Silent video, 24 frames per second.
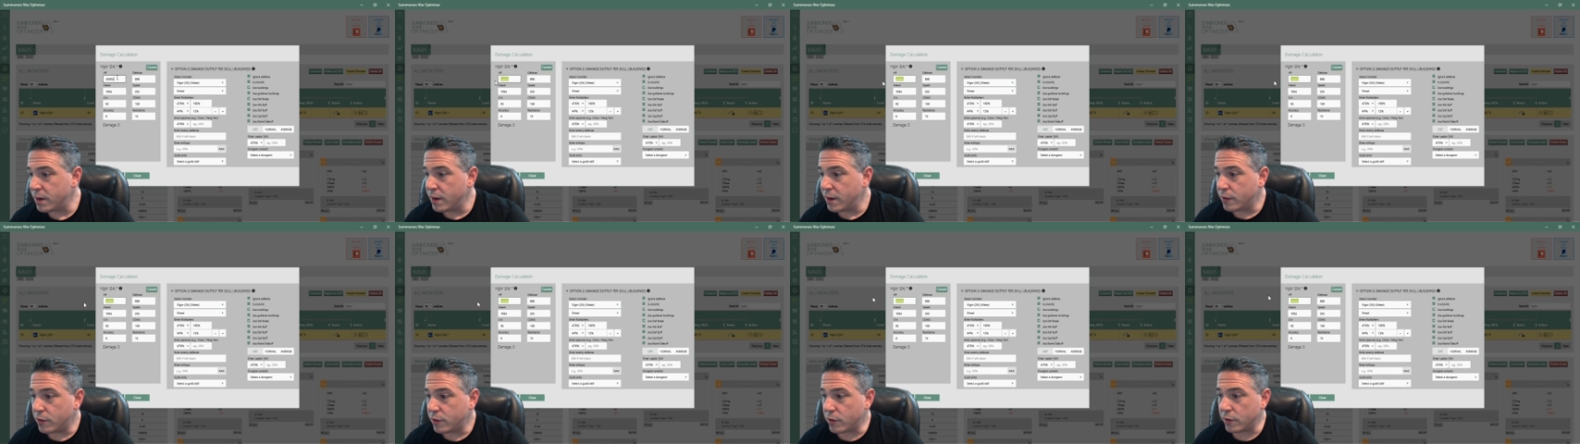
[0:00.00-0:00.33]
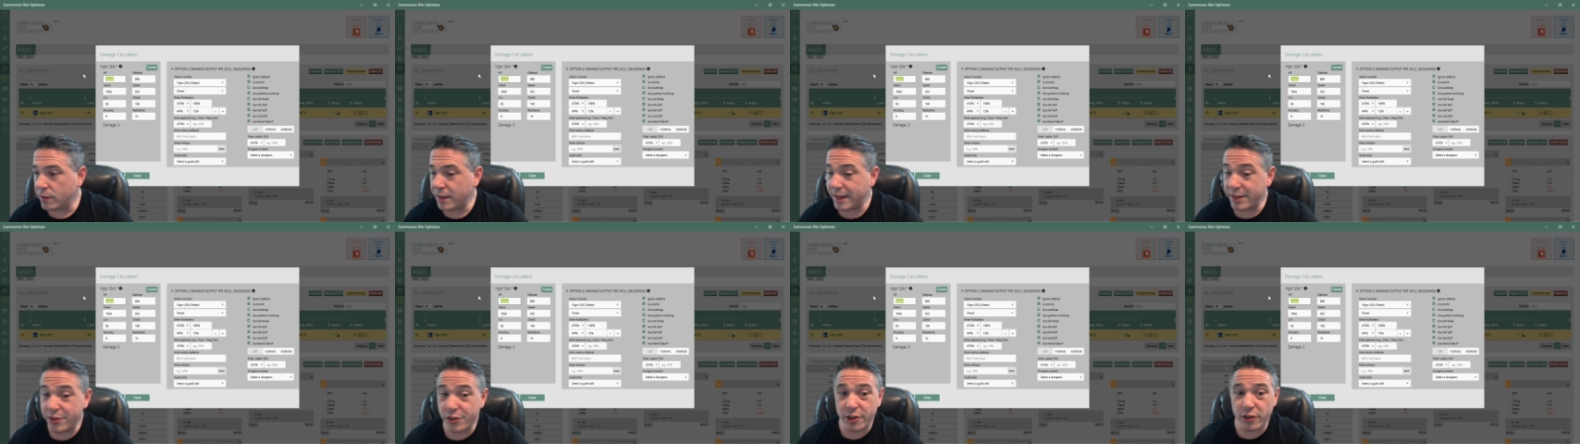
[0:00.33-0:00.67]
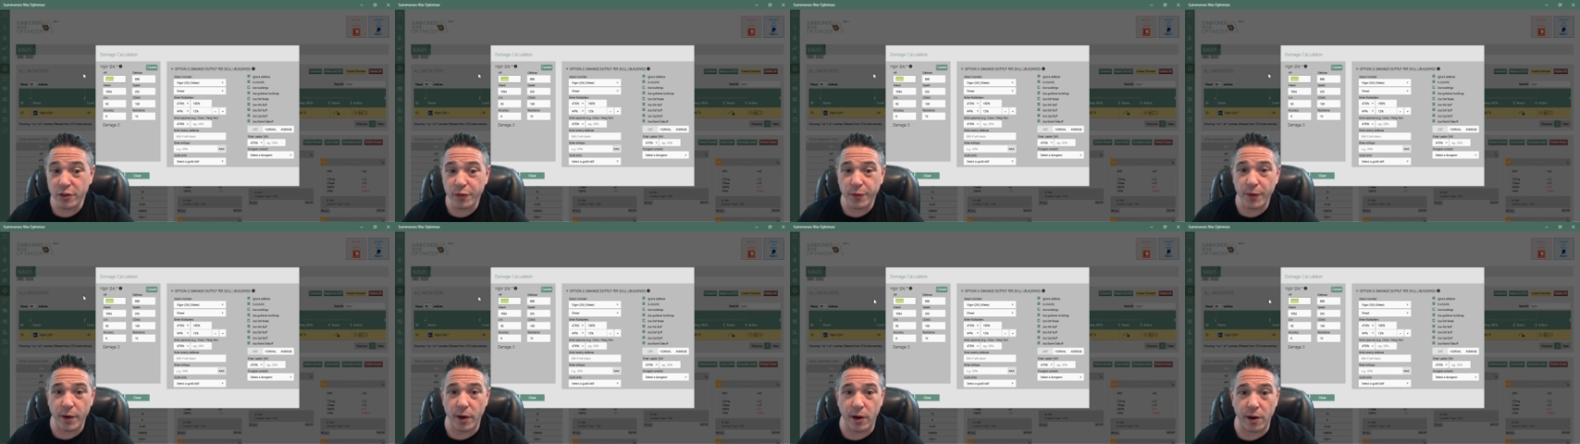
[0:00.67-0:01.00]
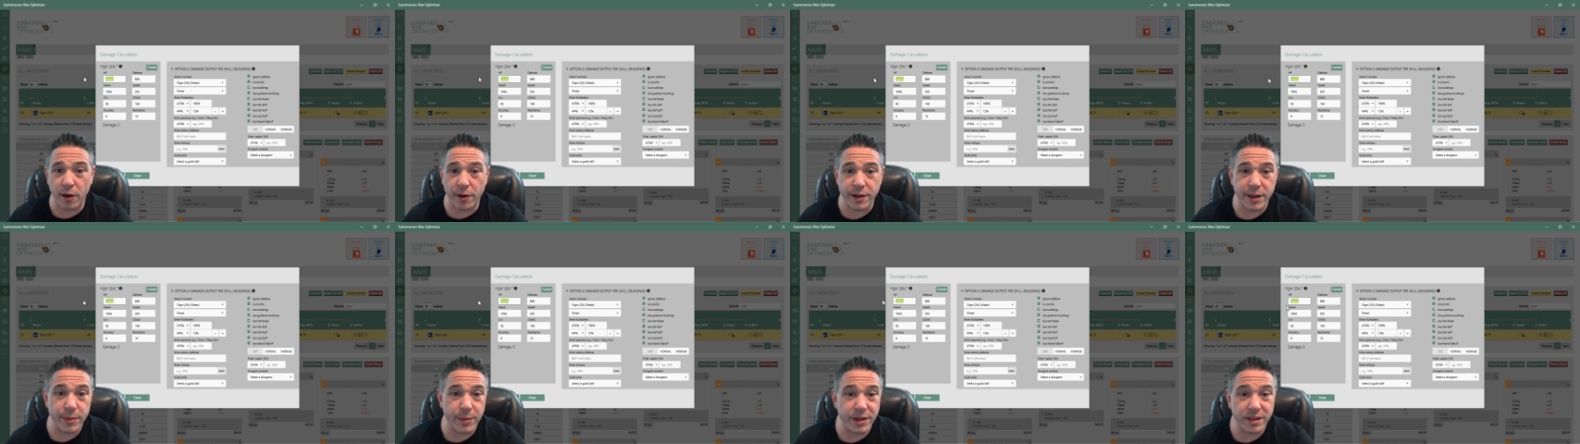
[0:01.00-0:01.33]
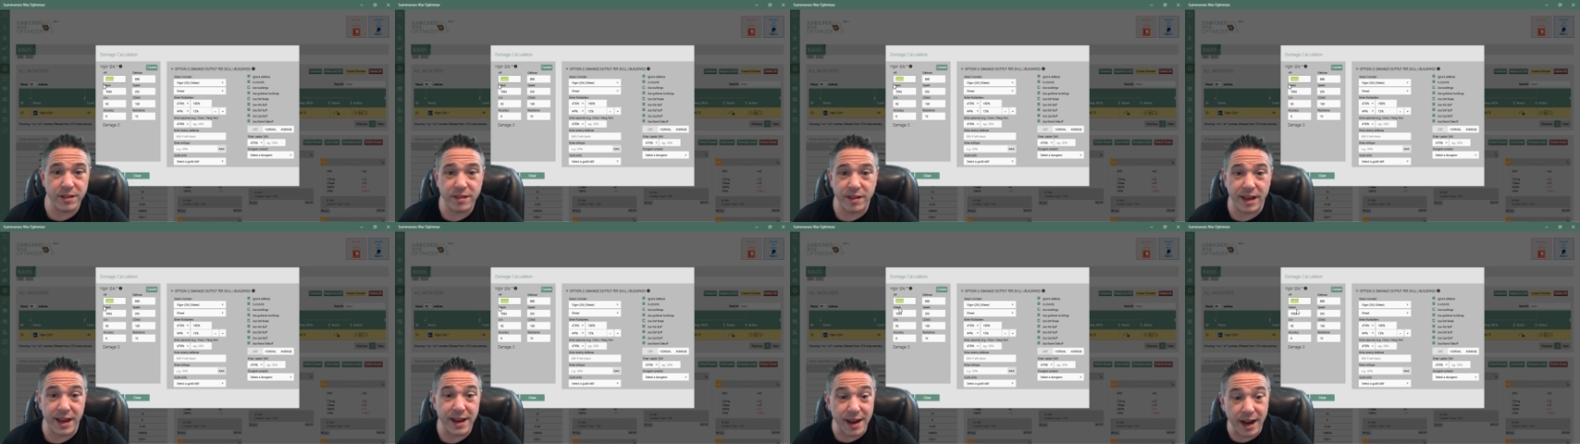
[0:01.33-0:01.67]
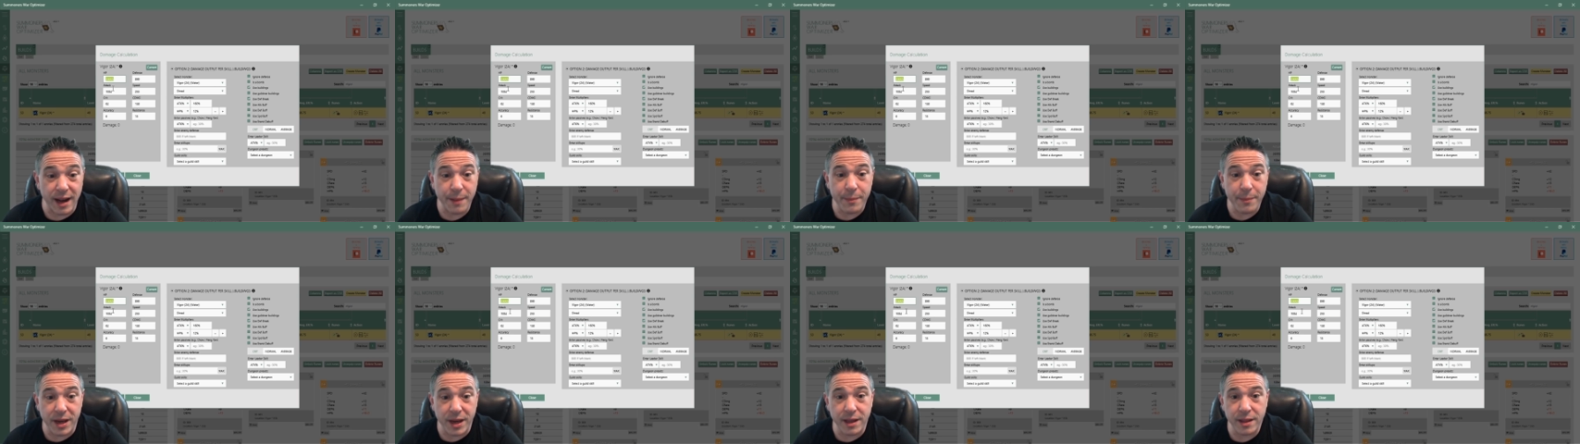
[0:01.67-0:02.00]
So let's just, for argument's sake,
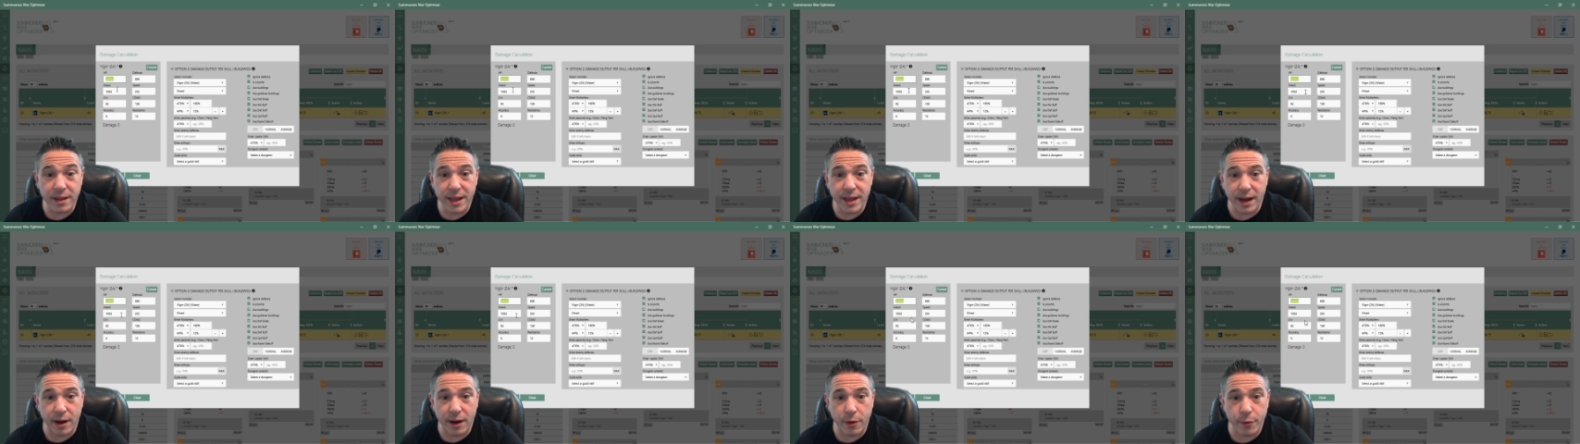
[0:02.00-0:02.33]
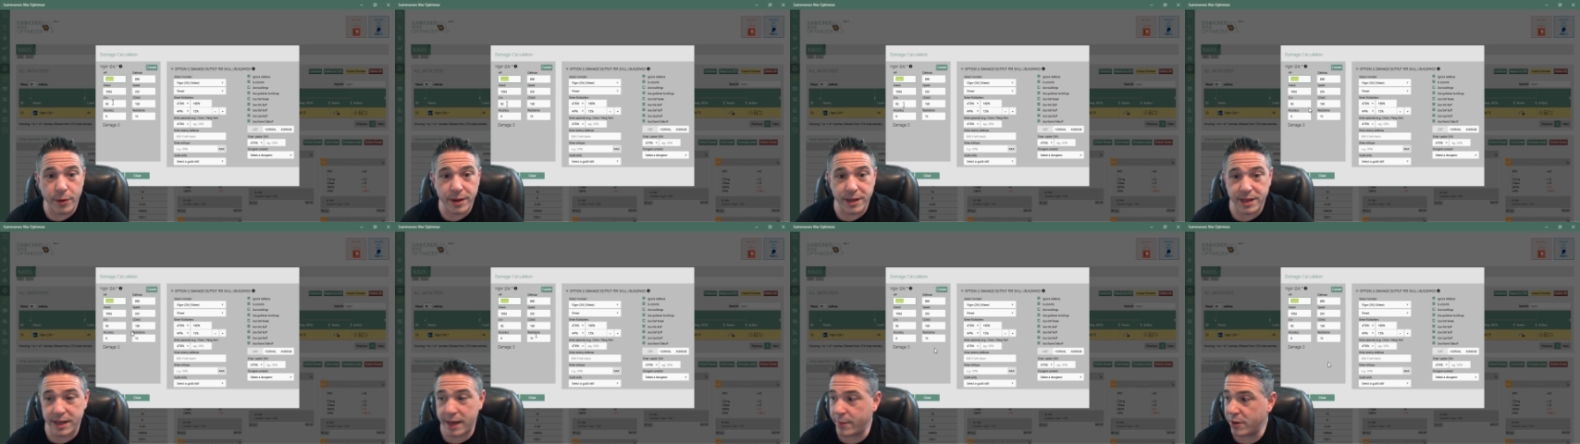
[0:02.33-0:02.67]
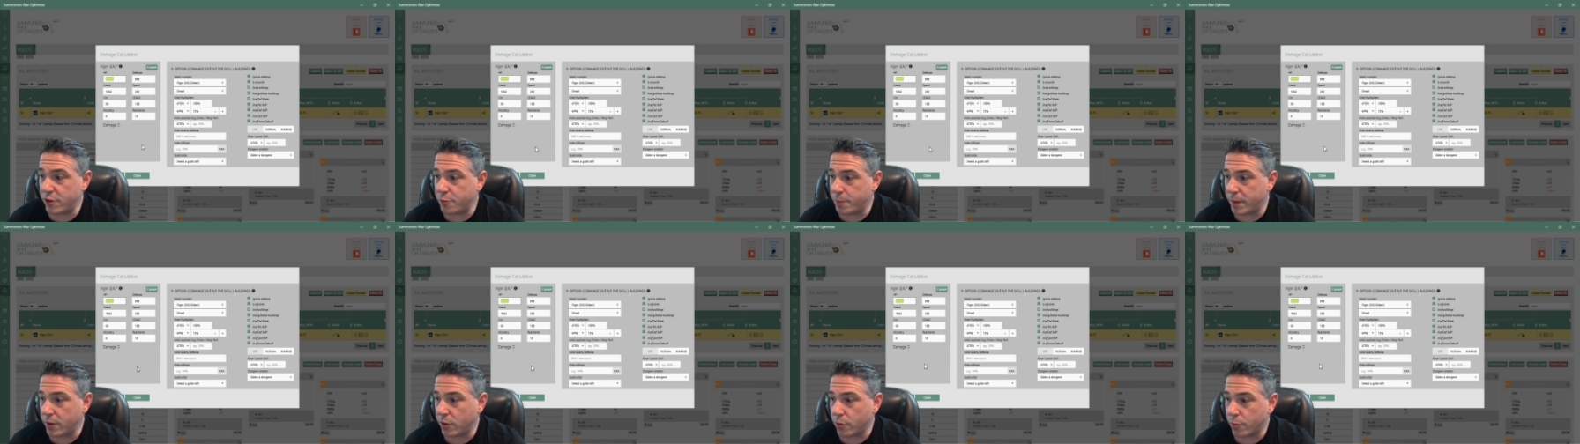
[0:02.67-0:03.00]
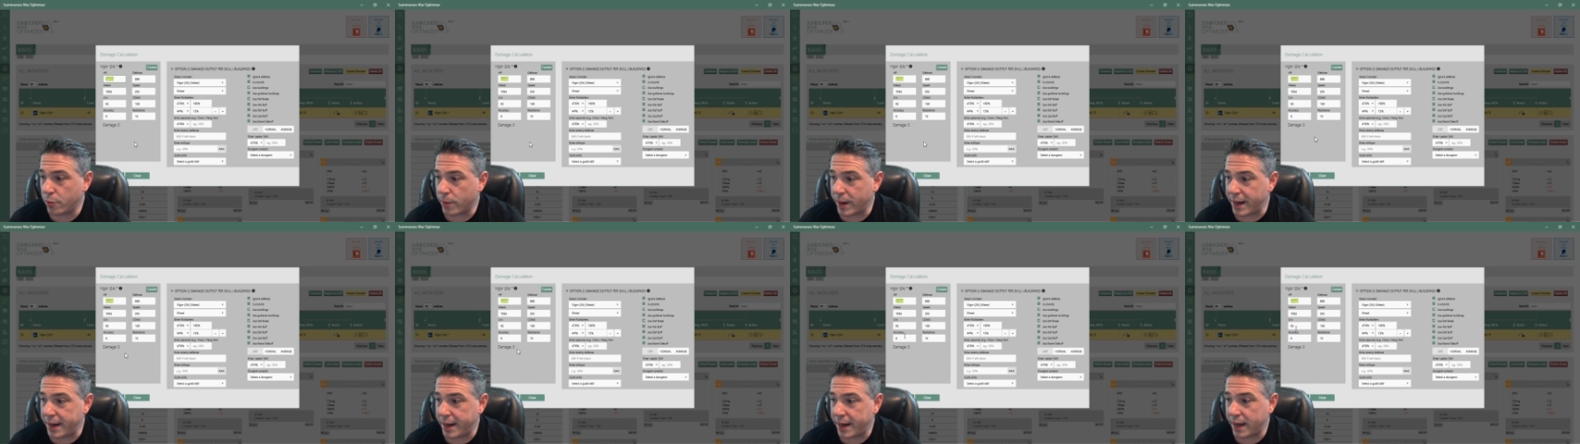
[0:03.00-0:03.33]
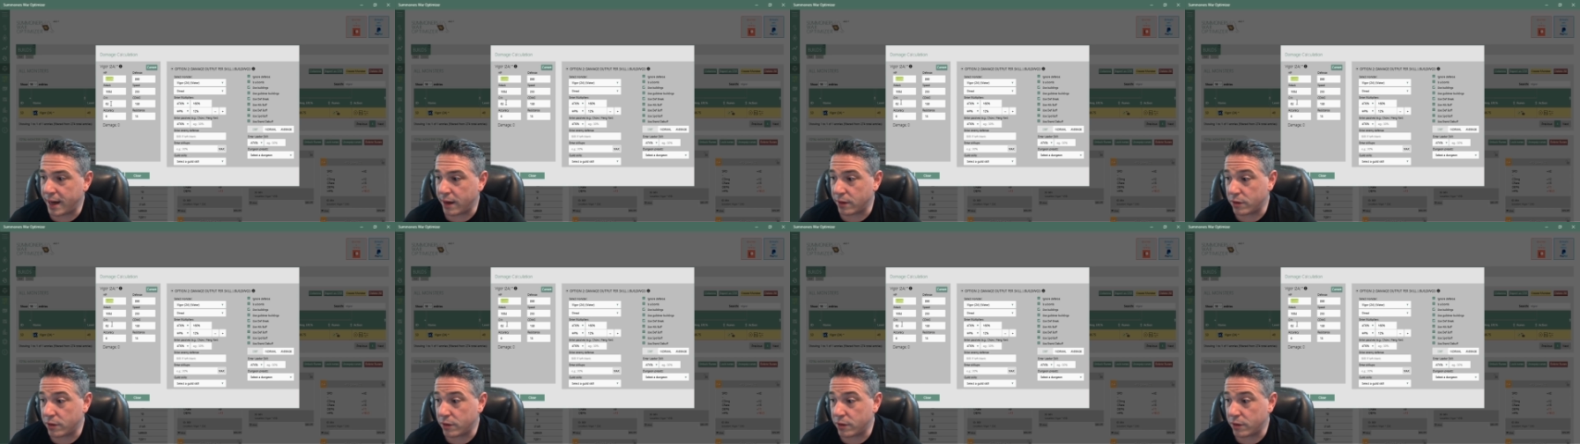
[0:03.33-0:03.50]
I'm in that crit damage build right now.